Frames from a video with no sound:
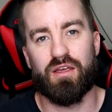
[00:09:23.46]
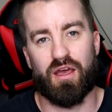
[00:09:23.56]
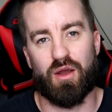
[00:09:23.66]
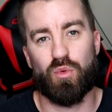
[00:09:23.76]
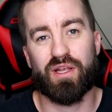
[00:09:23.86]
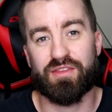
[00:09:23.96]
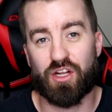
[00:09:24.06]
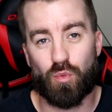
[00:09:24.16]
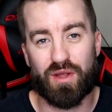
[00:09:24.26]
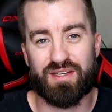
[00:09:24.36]
We'll get
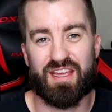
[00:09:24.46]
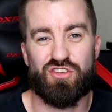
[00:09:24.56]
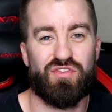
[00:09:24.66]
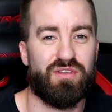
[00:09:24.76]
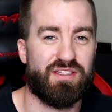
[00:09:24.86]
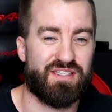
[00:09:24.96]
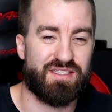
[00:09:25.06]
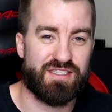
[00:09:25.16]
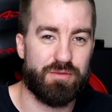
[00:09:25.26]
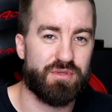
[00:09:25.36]
there one day. It's a
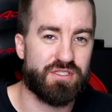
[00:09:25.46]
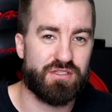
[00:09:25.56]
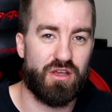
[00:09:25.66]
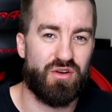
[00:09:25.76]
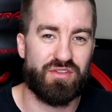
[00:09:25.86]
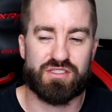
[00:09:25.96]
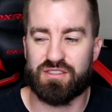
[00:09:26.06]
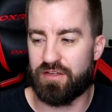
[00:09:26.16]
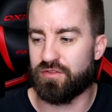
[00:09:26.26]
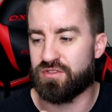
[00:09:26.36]
stepping stone. There's
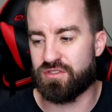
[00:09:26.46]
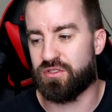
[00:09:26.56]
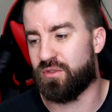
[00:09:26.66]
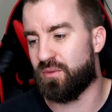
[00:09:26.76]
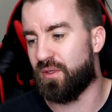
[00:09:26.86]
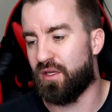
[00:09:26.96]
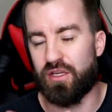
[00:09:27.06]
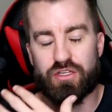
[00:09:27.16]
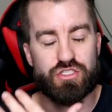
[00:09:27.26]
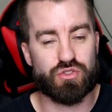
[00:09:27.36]
levels to
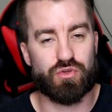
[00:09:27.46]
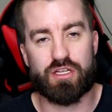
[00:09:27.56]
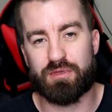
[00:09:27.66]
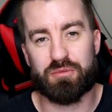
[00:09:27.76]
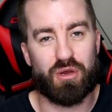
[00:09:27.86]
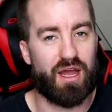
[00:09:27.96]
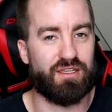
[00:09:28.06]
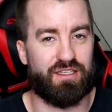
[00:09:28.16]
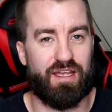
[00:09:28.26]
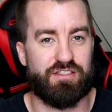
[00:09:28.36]
streaming,
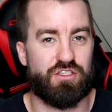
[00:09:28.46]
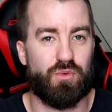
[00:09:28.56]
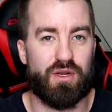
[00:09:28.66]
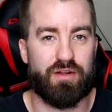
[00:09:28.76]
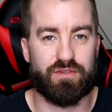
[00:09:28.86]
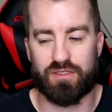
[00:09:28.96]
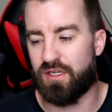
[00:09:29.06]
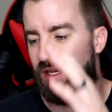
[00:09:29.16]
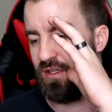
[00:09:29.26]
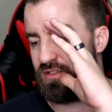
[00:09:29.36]
podcast, or whatever.
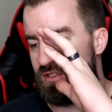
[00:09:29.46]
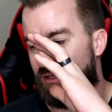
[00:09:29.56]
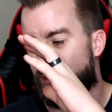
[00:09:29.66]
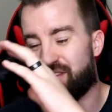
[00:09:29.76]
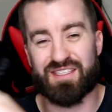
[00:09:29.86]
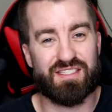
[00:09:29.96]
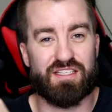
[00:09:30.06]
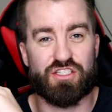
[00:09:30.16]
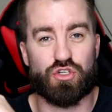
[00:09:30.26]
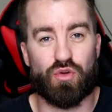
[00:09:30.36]
So this
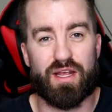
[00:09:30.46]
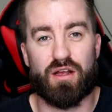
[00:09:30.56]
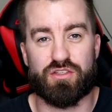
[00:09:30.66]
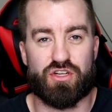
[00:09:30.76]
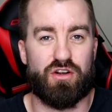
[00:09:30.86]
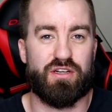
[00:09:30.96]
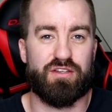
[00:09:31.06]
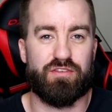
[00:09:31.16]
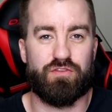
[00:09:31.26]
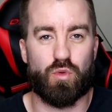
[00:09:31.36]
is a great
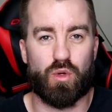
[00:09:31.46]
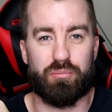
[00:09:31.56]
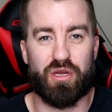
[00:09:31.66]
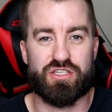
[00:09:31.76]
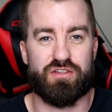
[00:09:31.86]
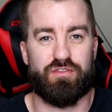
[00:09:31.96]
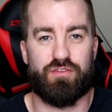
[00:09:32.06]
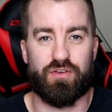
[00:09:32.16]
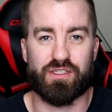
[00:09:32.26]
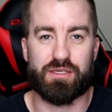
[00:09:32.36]
alternative for
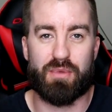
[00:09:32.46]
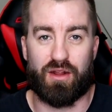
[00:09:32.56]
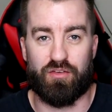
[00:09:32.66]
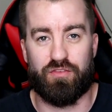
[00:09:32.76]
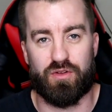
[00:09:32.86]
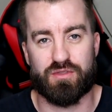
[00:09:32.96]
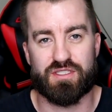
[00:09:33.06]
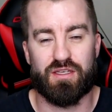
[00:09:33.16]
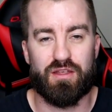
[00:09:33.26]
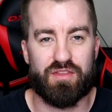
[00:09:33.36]
budget-friendly microphones
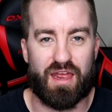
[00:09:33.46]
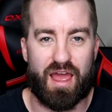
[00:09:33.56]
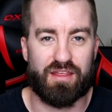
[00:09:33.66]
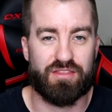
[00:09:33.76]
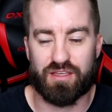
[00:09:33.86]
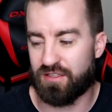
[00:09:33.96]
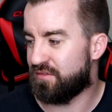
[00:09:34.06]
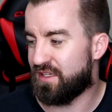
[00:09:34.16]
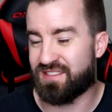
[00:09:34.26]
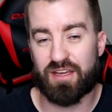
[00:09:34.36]
that I think
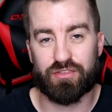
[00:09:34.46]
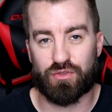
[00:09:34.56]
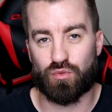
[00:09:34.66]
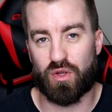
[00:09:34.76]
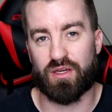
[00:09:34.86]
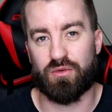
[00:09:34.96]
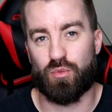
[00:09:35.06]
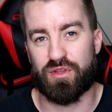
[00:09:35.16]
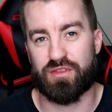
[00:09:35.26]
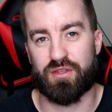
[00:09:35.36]
they definitely run
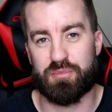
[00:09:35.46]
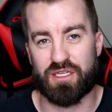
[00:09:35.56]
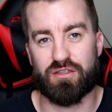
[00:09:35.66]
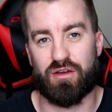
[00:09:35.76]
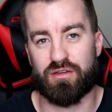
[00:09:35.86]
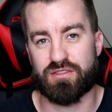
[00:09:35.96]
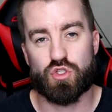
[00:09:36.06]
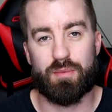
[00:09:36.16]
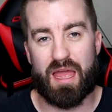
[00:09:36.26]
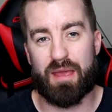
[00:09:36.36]
with the big dog.
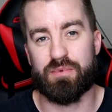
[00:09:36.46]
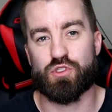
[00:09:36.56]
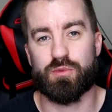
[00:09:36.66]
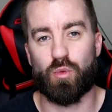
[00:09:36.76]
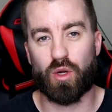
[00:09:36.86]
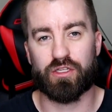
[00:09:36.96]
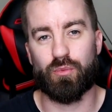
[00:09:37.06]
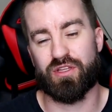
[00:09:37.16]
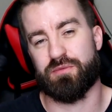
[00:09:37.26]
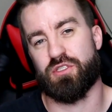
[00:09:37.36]
So I'm happy to be working
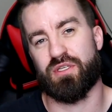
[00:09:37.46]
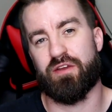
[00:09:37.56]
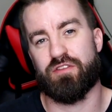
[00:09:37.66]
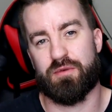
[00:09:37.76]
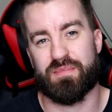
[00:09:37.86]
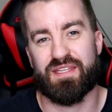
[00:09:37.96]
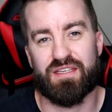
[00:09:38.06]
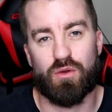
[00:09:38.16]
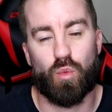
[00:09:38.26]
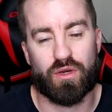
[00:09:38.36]
with them to give them
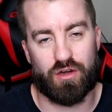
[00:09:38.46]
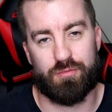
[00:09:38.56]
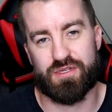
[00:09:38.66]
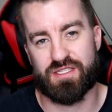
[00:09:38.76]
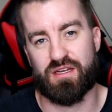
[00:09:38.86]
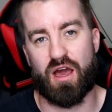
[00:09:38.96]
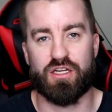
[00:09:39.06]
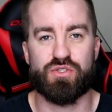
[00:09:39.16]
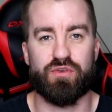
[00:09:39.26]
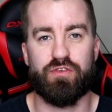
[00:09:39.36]
the 100%
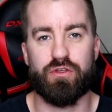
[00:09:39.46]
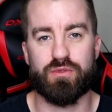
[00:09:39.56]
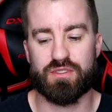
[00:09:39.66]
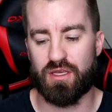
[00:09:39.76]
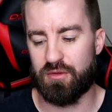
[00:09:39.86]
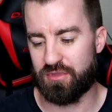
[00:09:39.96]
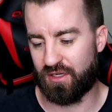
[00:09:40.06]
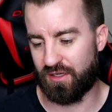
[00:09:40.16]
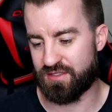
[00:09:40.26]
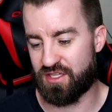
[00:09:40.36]
honest reviews
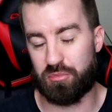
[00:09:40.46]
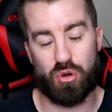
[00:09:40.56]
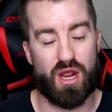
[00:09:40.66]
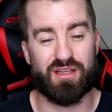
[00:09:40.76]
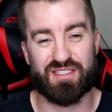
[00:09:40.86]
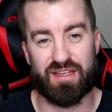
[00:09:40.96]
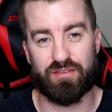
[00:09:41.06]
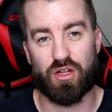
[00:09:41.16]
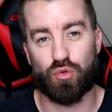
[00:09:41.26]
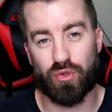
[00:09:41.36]
because their products
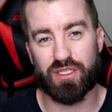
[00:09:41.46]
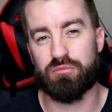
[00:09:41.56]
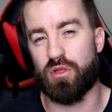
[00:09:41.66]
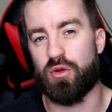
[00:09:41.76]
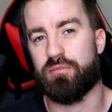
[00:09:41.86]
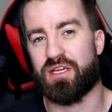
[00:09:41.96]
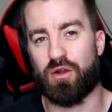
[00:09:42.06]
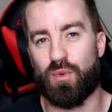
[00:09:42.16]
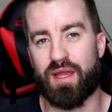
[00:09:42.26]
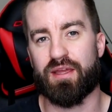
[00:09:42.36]
have really blown me
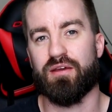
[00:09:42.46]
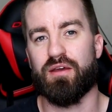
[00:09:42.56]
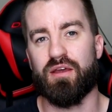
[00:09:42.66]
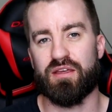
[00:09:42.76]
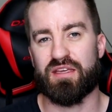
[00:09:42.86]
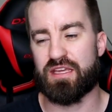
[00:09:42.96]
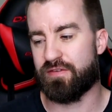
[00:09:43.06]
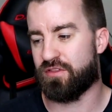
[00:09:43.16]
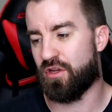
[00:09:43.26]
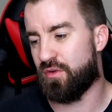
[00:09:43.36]
away.
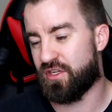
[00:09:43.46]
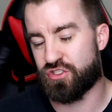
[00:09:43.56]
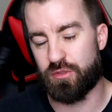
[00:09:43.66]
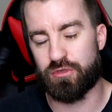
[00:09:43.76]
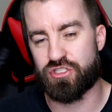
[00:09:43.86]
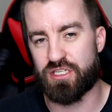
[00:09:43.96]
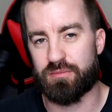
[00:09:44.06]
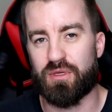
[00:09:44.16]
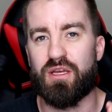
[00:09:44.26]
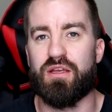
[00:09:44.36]
Even though they're super
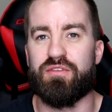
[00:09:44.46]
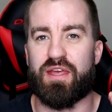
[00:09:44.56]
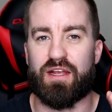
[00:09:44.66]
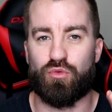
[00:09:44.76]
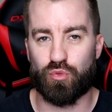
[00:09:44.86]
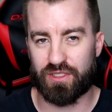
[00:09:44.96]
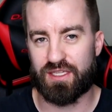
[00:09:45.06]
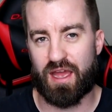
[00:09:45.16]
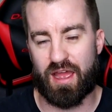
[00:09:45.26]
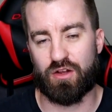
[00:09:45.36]
cheap, they have really
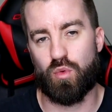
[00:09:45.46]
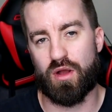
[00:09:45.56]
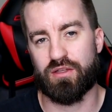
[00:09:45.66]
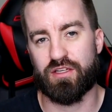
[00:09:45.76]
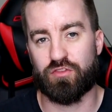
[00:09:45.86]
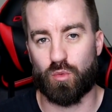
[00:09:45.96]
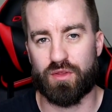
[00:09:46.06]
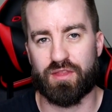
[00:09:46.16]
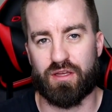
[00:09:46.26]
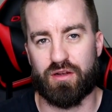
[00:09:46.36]
high quality for
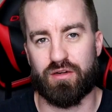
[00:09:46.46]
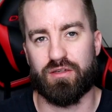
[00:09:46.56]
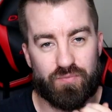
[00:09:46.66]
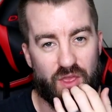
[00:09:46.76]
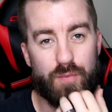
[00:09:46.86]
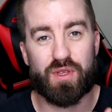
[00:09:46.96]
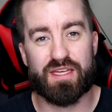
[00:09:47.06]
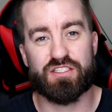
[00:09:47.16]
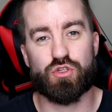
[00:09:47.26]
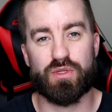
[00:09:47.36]
what they are. I hope you
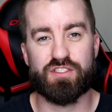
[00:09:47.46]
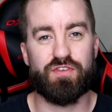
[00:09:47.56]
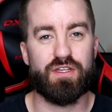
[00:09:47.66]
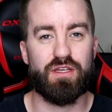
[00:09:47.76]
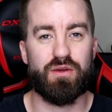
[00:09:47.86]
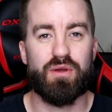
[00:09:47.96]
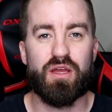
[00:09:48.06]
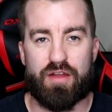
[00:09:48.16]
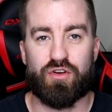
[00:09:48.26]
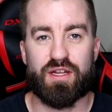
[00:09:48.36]
guys enjoyed this video.
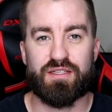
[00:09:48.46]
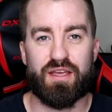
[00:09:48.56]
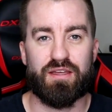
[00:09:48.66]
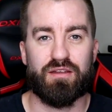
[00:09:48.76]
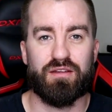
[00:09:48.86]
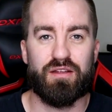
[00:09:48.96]
Have a great day.